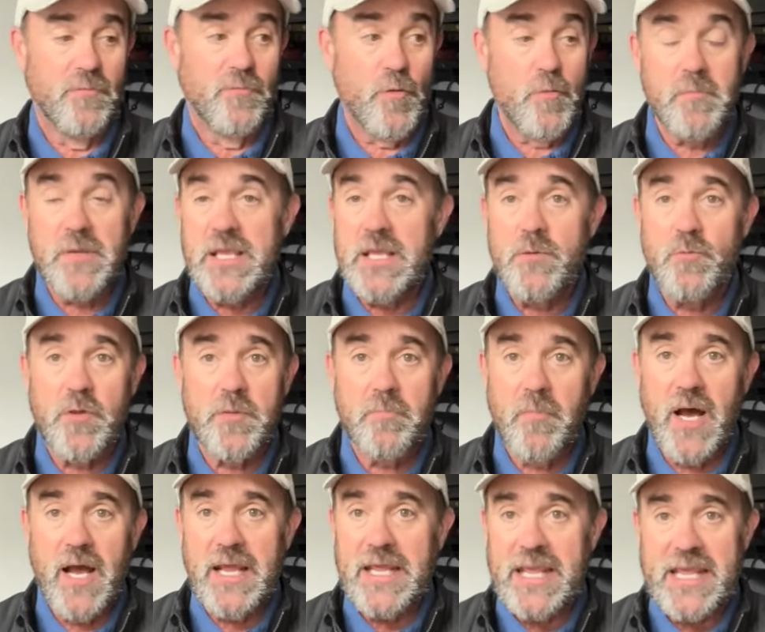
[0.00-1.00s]
for me with
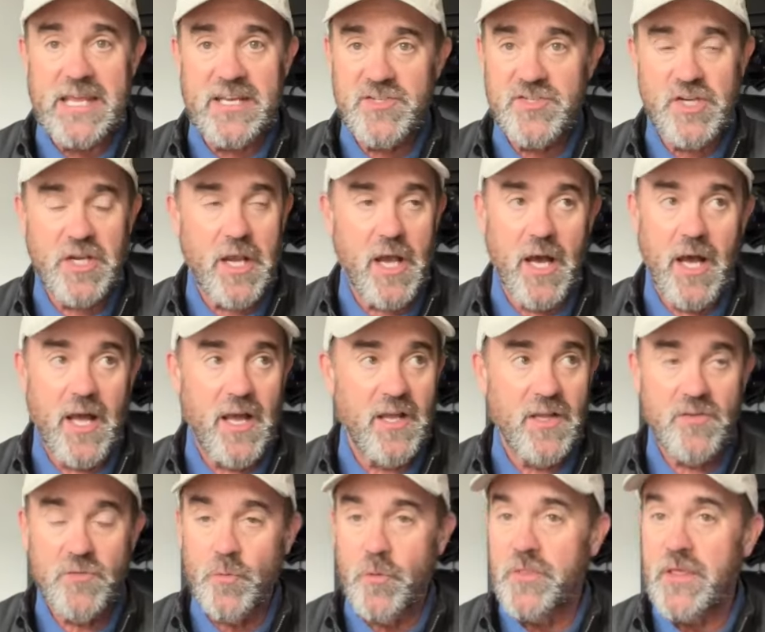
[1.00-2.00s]
my aging
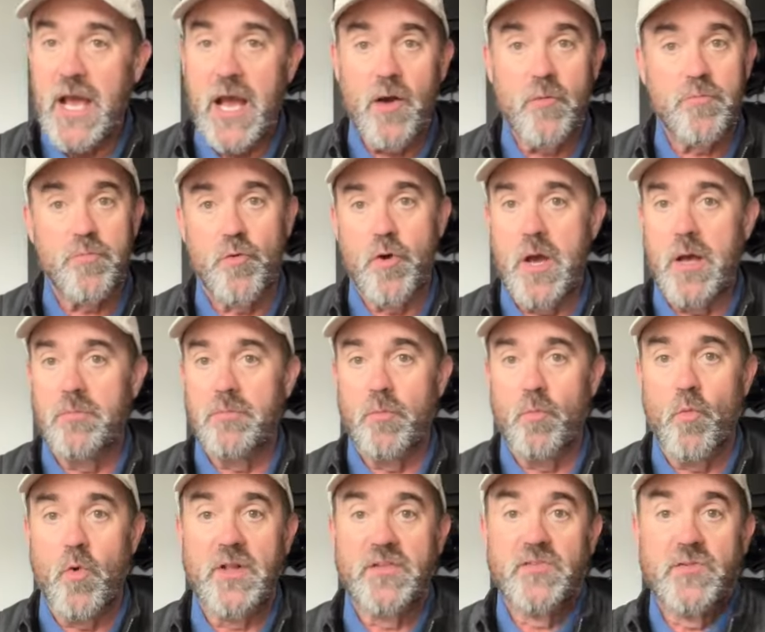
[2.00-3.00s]
eyes without problem
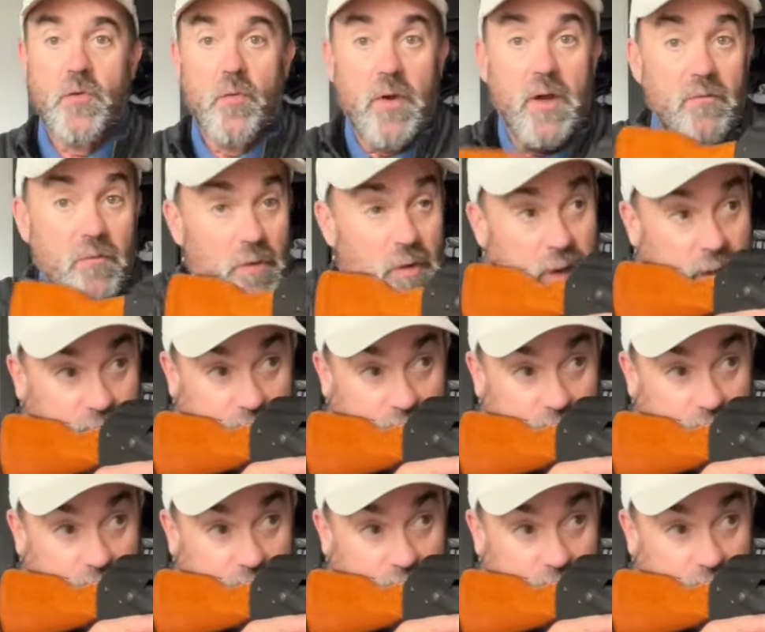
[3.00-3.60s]
whatsoever.